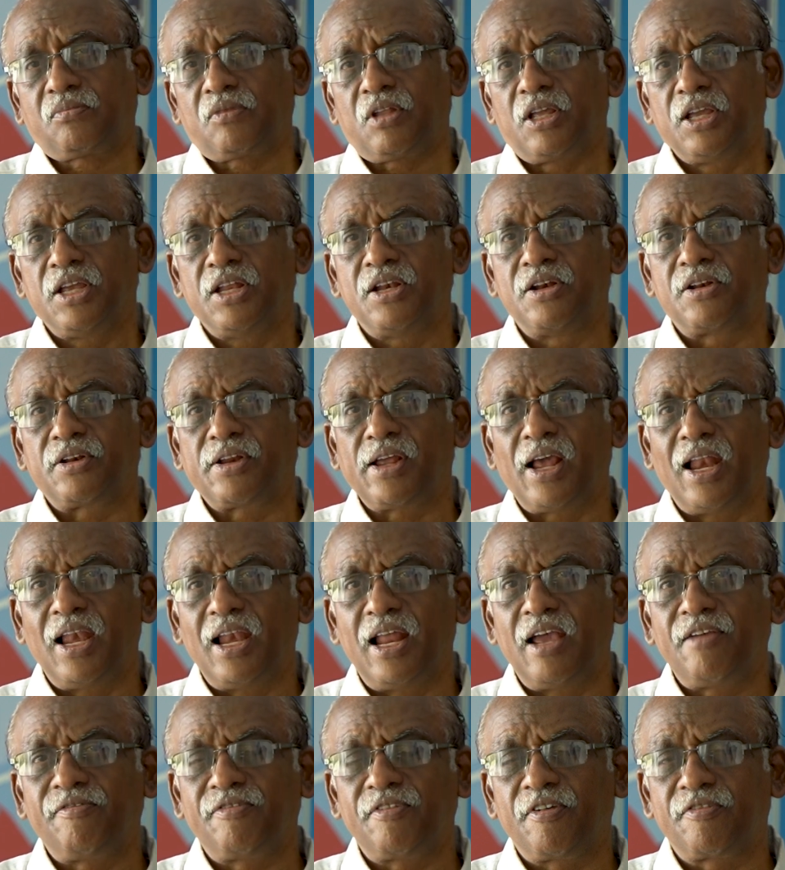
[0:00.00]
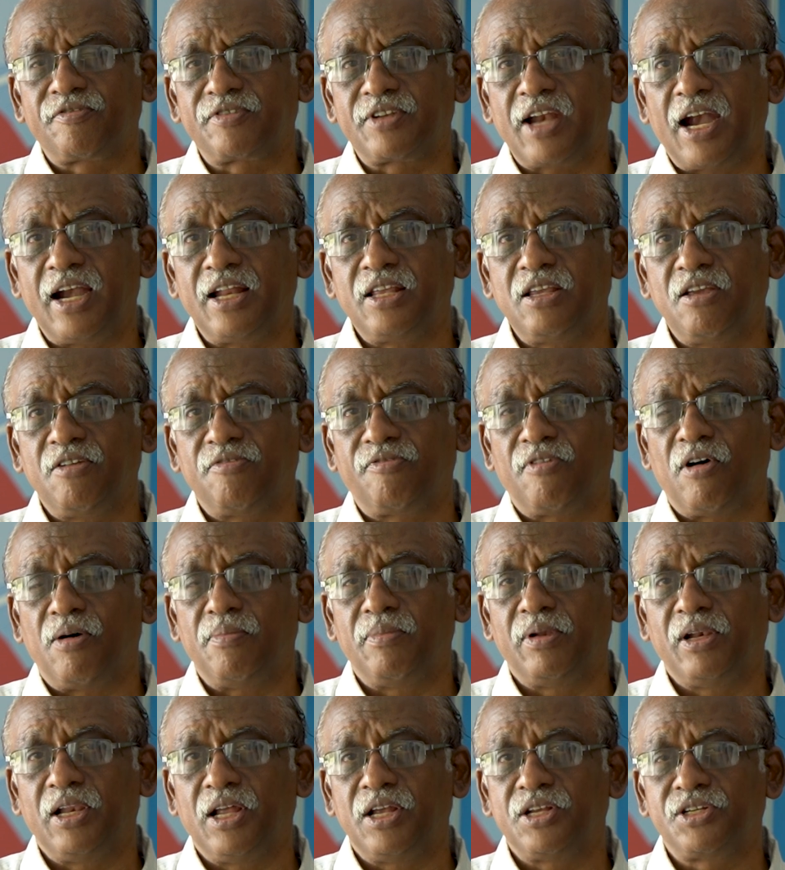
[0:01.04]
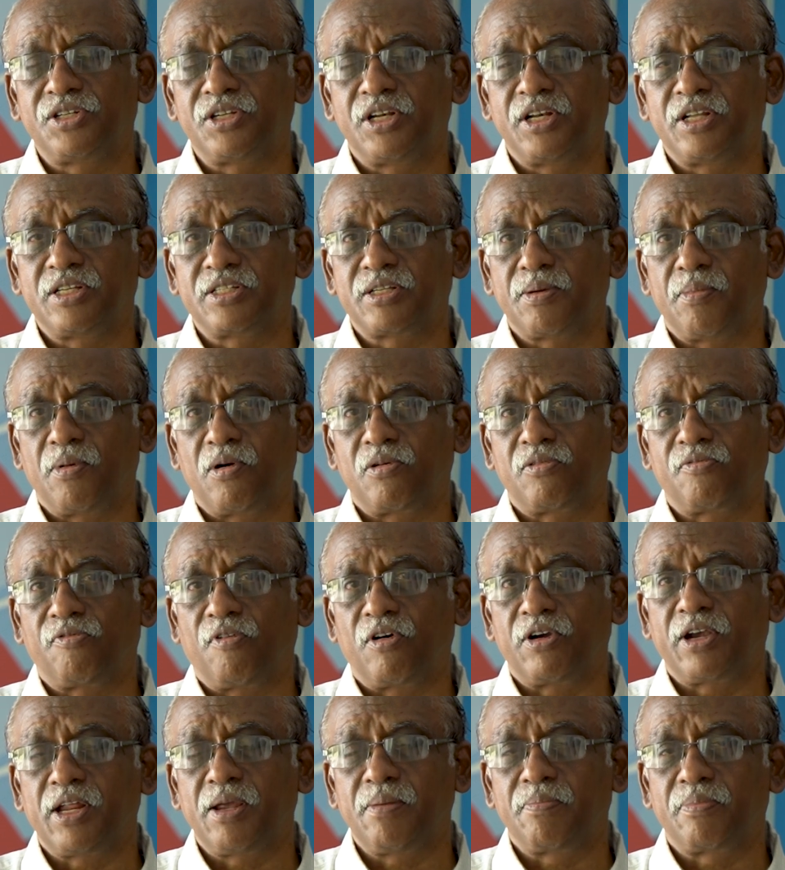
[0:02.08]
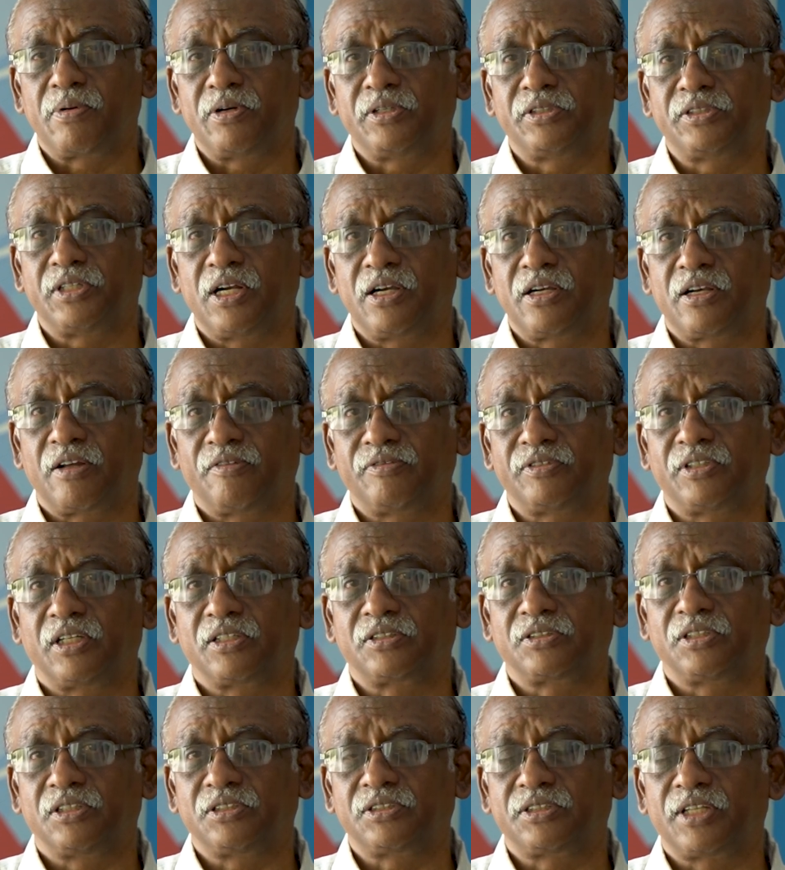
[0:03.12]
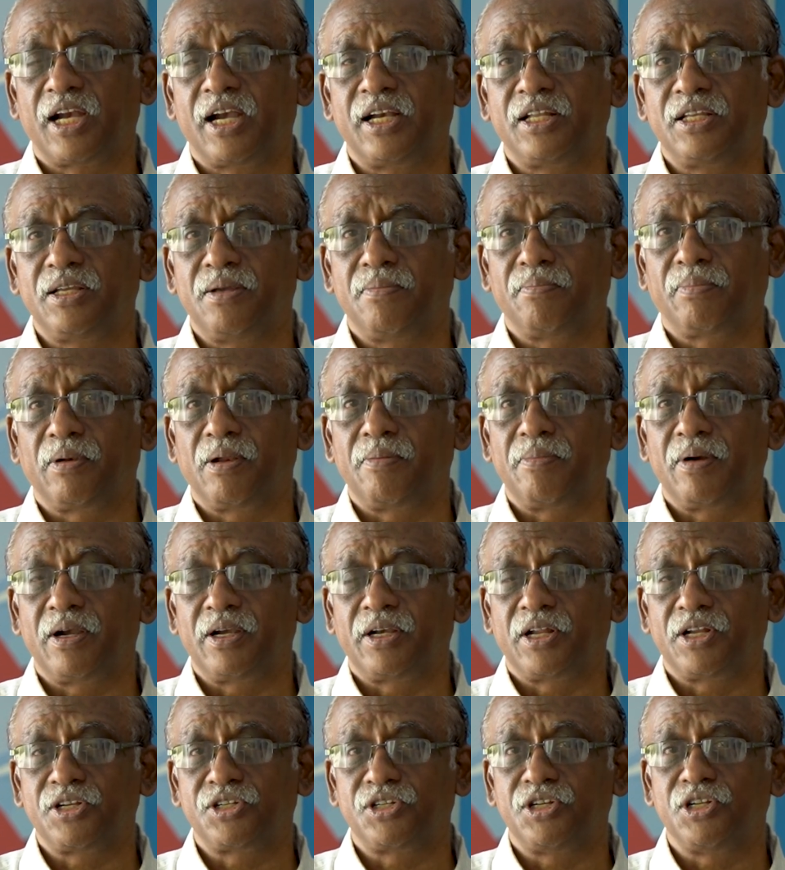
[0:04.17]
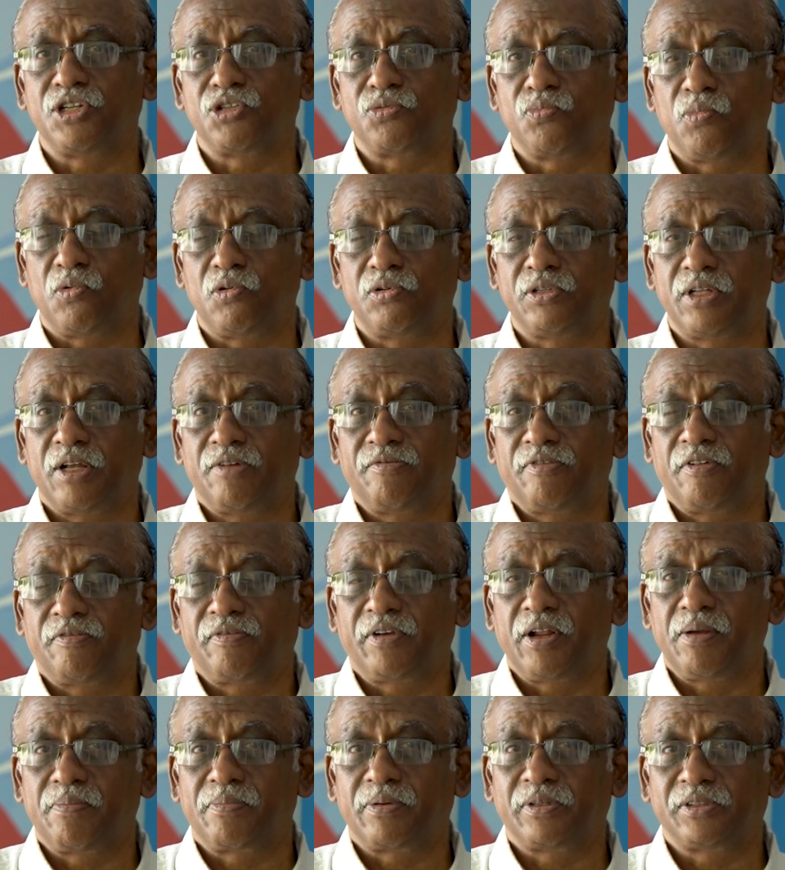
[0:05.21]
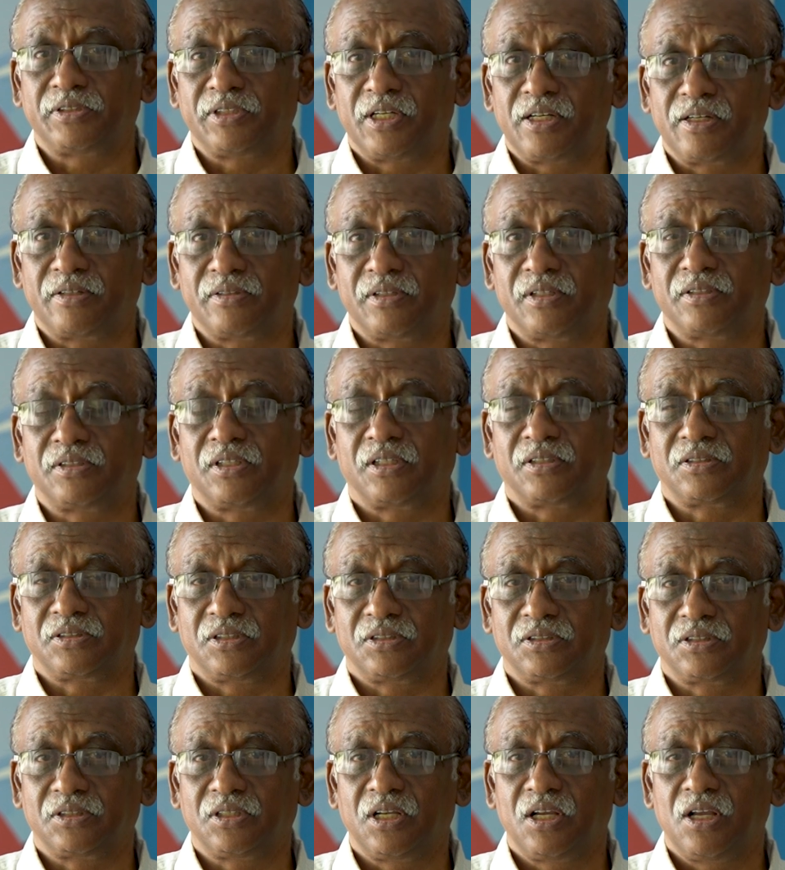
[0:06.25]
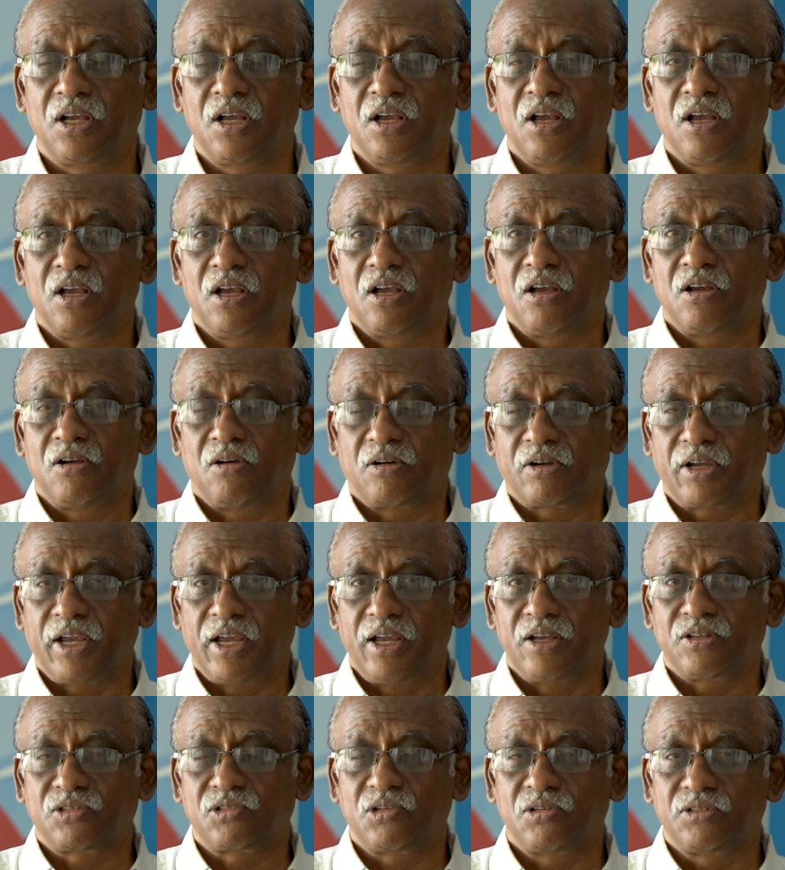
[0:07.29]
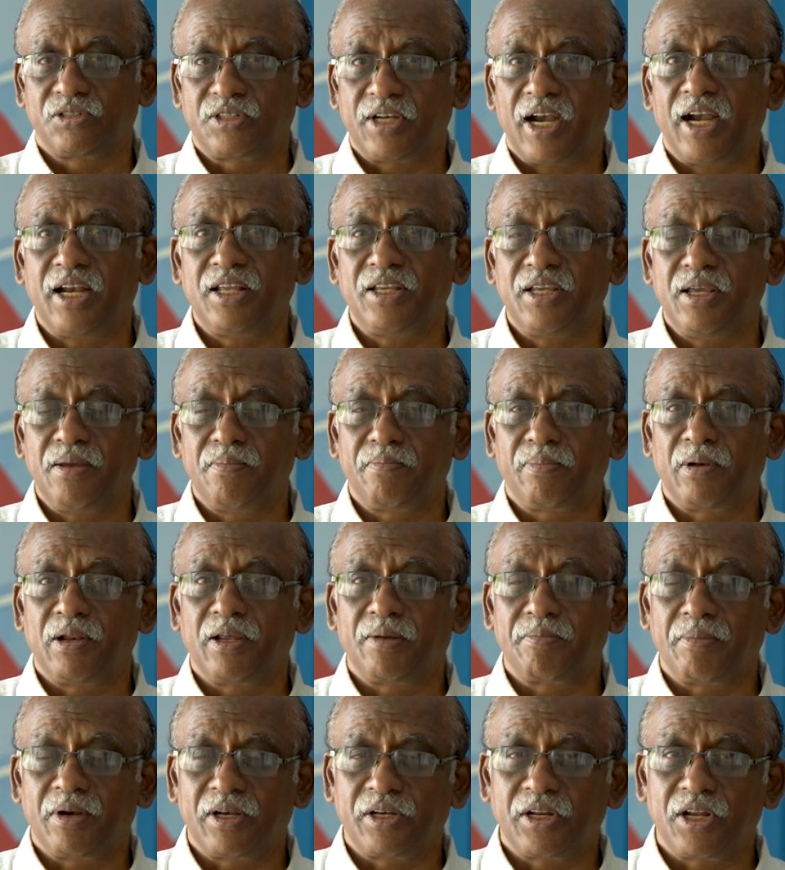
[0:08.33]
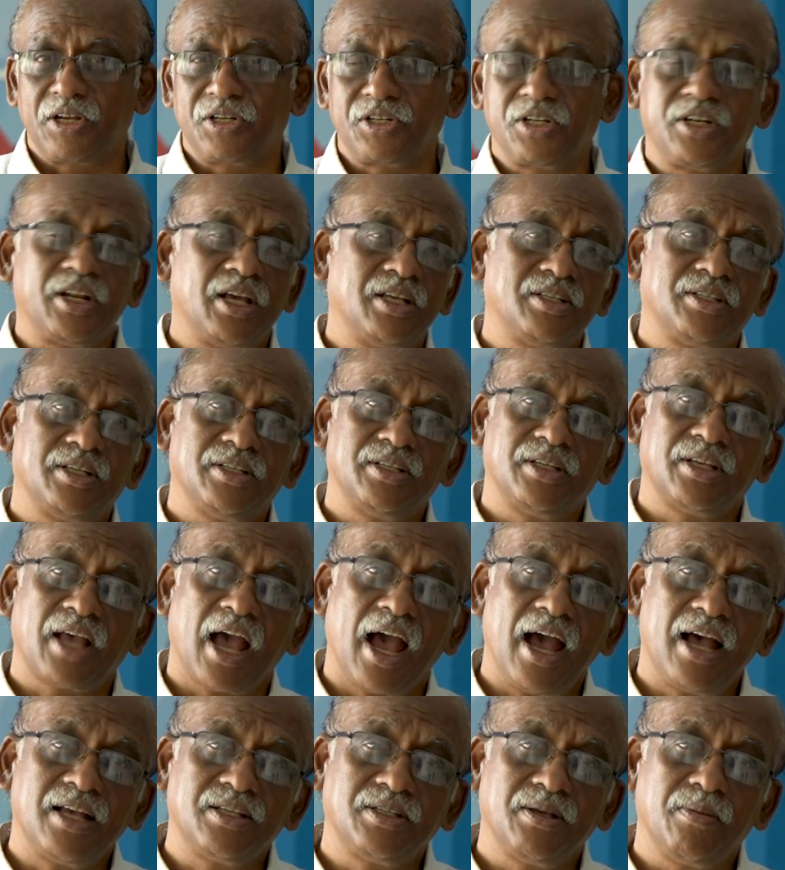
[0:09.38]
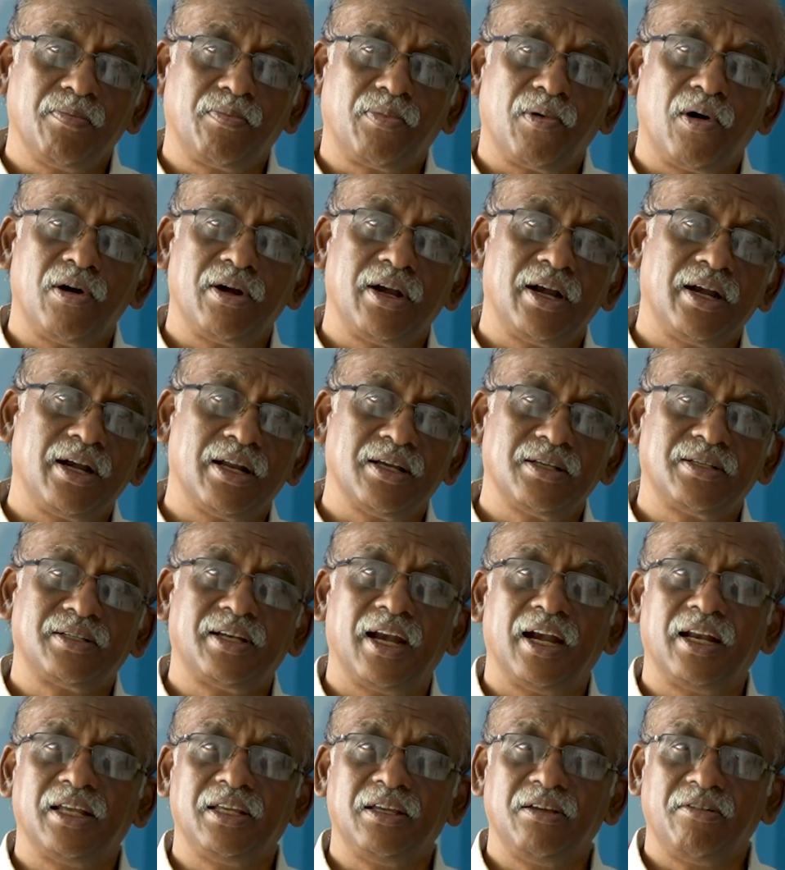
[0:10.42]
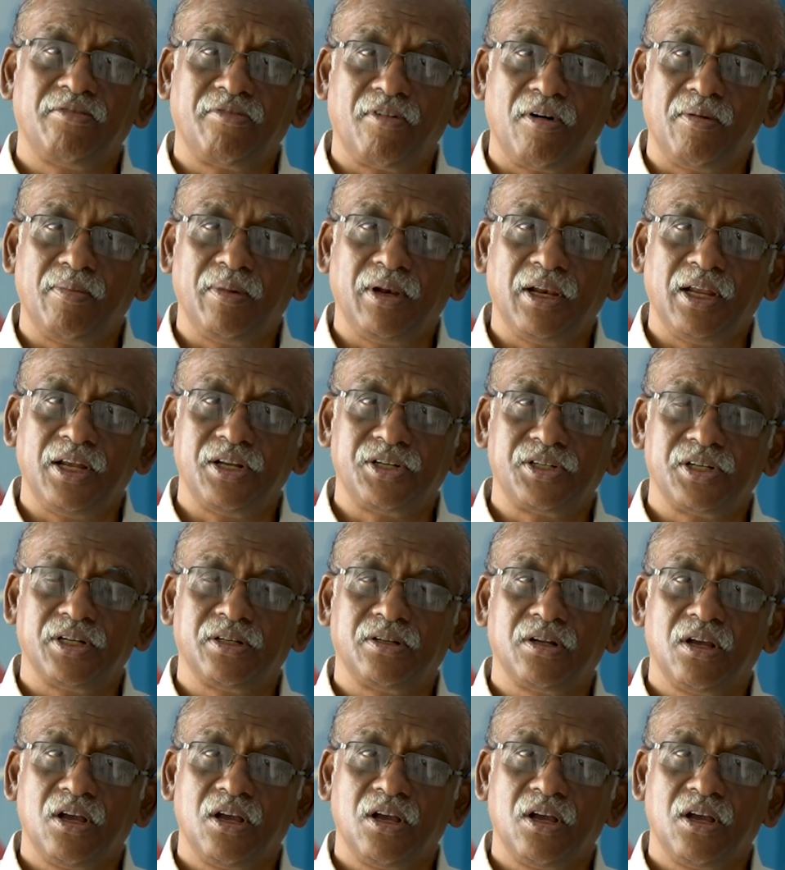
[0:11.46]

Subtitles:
In real life, if strategy formulation is about 40% of success, strategy implementation is more than 50% of the success. Okay, so strategy implementation is as important as strategy formulation.